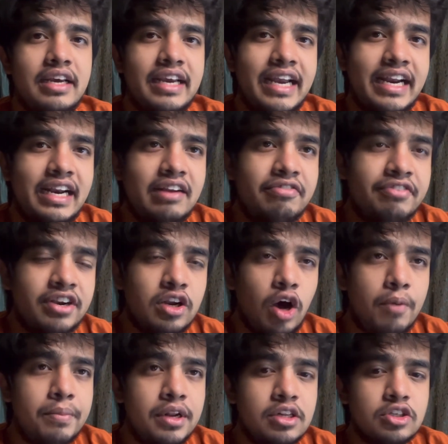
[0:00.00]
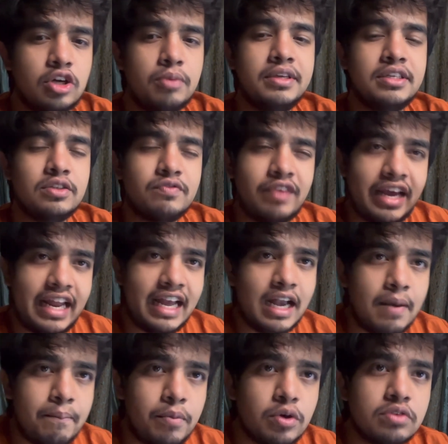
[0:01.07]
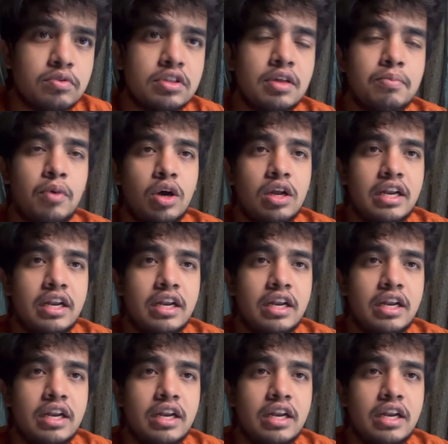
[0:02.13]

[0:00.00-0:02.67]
He did a phenomenal job. He's very composed with the ball.